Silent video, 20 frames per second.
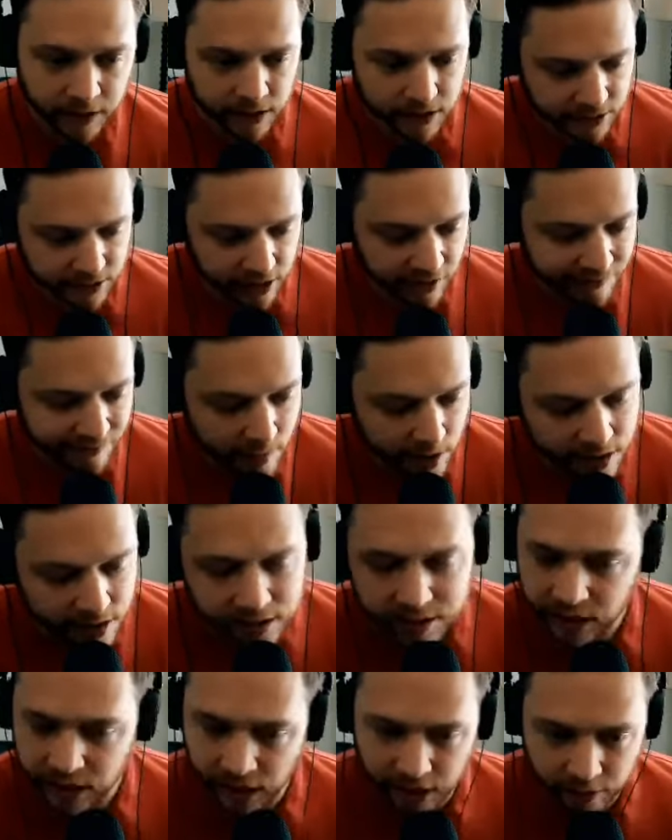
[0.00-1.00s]
save me the
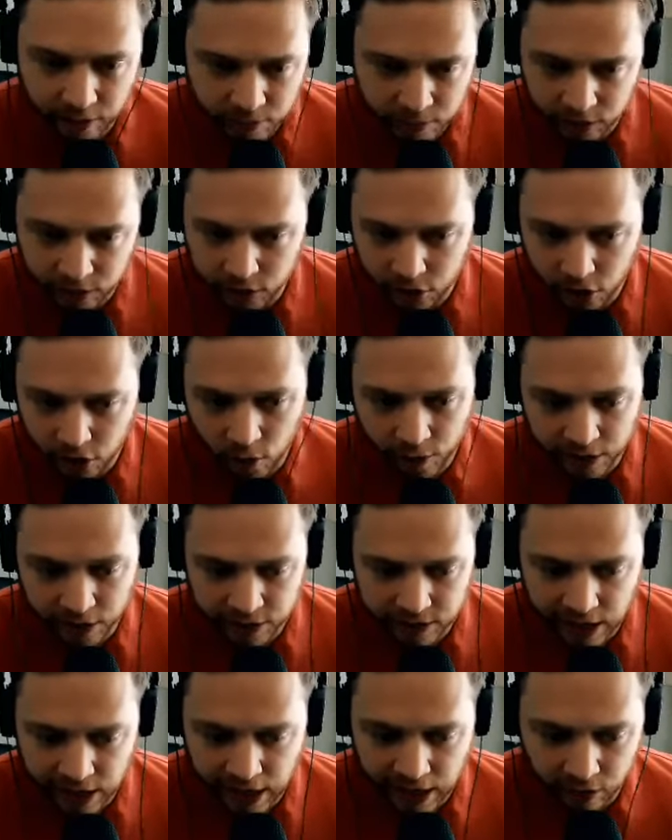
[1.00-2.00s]
time than going
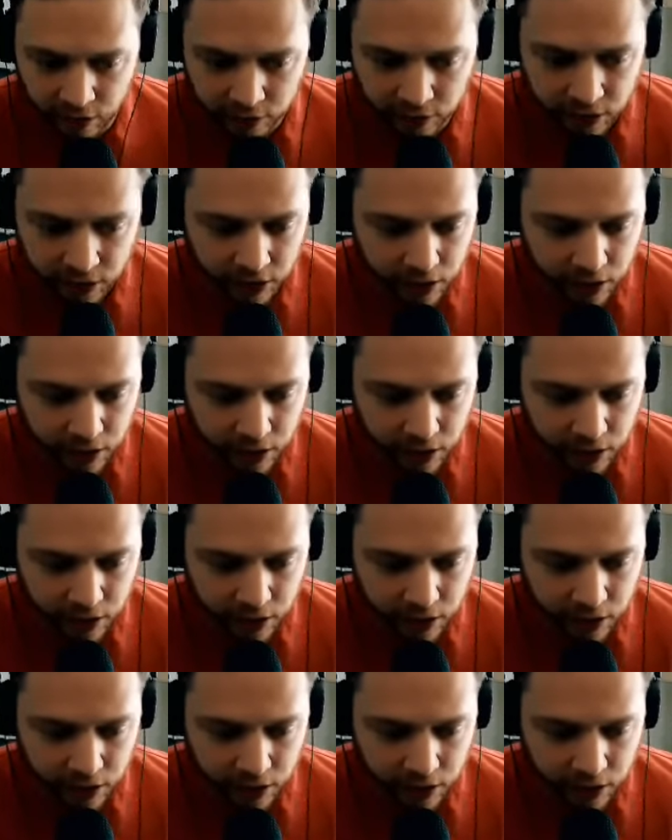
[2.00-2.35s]
down.